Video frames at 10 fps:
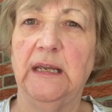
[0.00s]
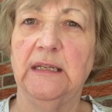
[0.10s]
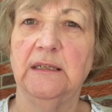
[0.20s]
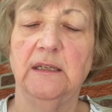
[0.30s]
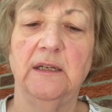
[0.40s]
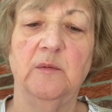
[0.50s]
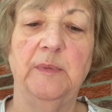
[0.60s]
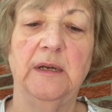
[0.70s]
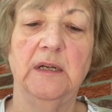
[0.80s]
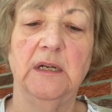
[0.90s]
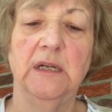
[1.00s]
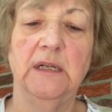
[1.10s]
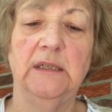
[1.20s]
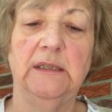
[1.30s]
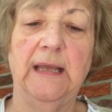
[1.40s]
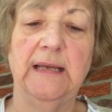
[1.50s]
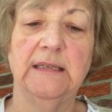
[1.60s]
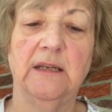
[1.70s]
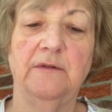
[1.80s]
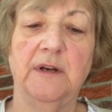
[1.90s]
It's a little bit less
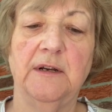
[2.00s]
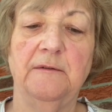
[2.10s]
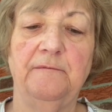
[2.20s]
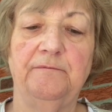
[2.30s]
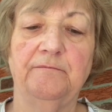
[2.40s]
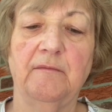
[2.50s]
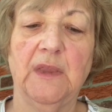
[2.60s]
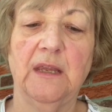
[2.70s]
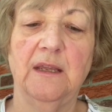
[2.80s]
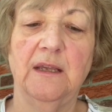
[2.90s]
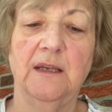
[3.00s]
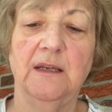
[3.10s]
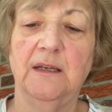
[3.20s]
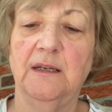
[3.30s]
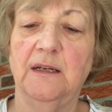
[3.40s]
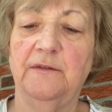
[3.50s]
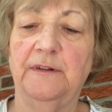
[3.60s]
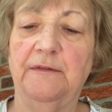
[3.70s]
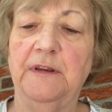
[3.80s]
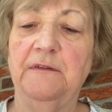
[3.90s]
of a
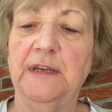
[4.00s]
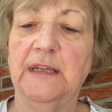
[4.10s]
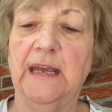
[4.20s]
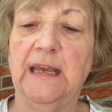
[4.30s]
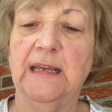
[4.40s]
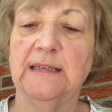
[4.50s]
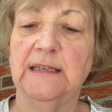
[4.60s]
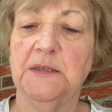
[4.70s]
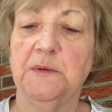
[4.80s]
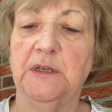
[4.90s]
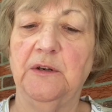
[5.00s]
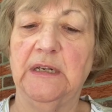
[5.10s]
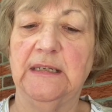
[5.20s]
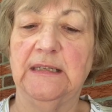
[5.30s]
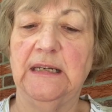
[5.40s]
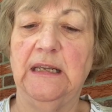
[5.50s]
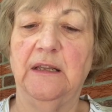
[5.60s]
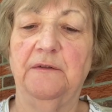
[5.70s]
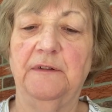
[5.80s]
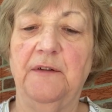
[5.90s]
fluffy feel, I guess. This one, you can see the
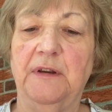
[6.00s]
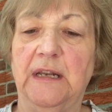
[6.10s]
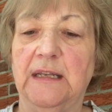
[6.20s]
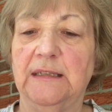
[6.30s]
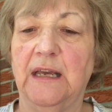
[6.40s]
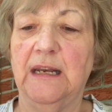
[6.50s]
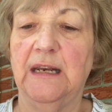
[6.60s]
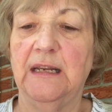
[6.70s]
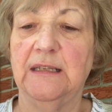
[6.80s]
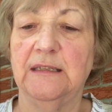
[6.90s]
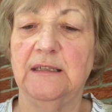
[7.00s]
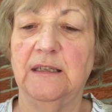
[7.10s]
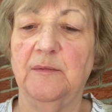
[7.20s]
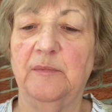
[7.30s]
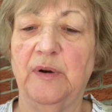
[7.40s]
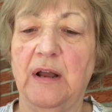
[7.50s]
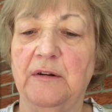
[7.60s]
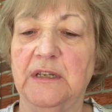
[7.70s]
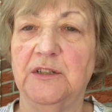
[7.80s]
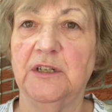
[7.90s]
fluffiness on it. The brown
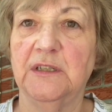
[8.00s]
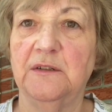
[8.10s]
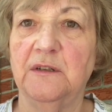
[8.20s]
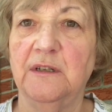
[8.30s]
is just